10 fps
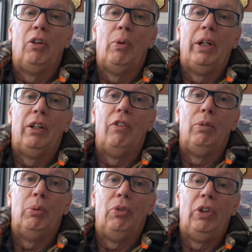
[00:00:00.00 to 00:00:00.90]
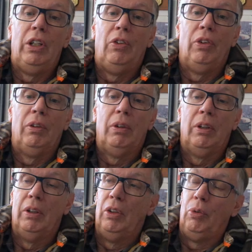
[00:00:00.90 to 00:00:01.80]
quite comfortable seats
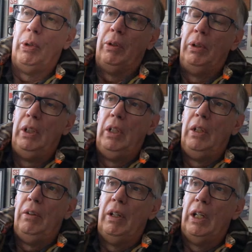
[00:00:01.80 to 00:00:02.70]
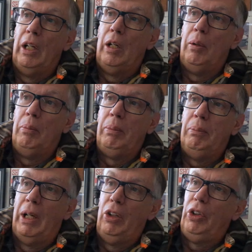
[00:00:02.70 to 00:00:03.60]
as well. I'm
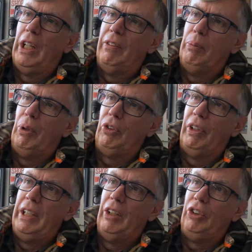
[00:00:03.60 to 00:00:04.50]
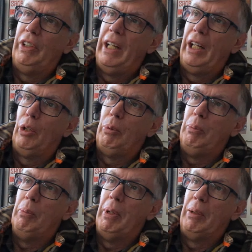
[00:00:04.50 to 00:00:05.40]
looking at the bus right now, trying to add up
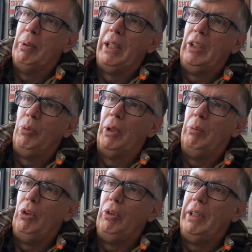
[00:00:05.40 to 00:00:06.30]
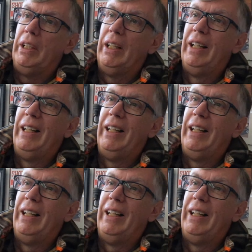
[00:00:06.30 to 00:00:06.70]
in my mind what I'm doing.